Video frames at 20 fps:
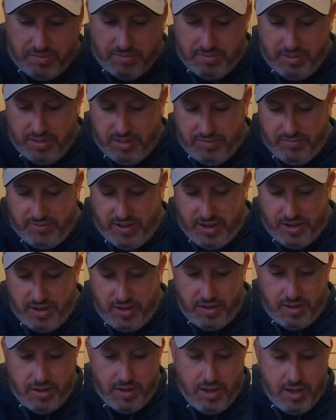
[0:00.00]

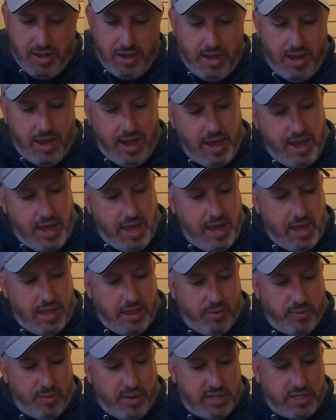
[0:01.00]
value, and
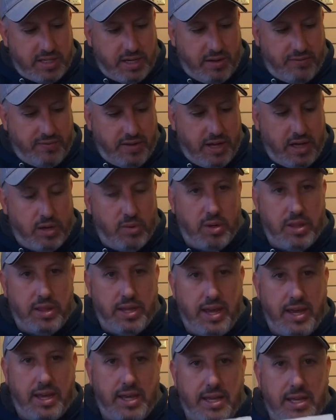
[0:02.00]
the retail value on that